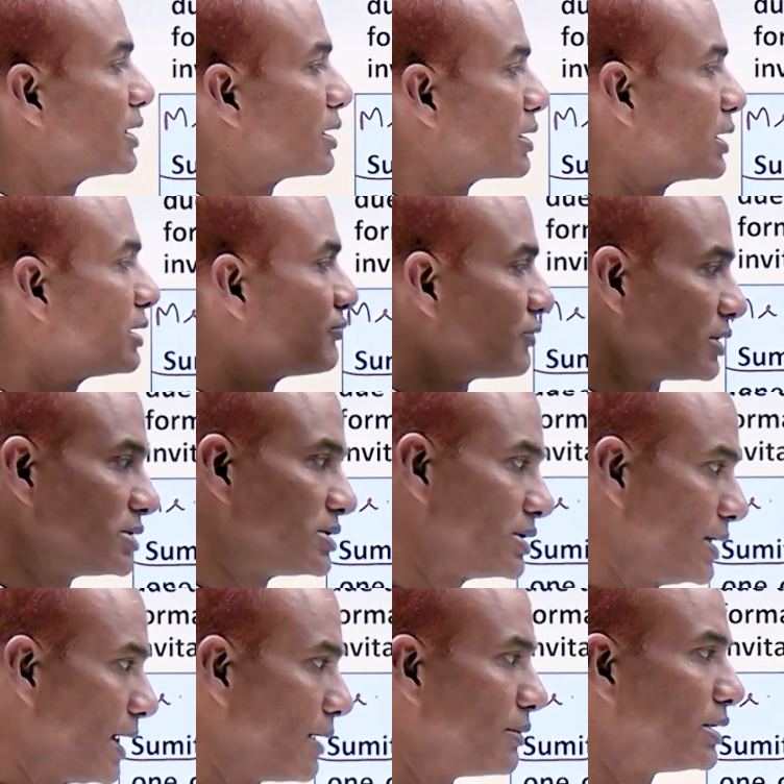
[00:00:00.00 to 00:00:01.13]
regret for his
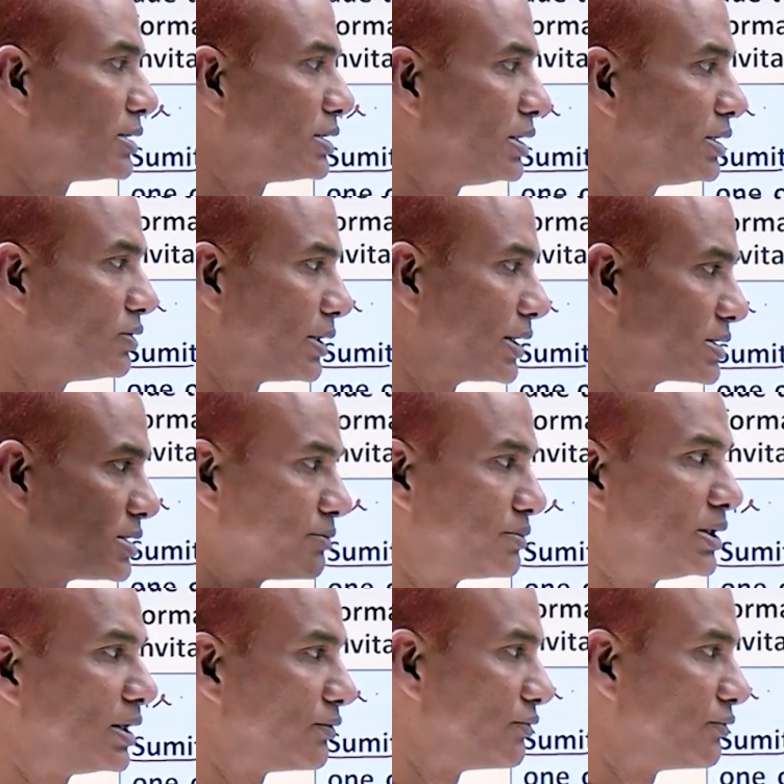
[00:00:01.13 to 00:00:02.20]
inability to accept the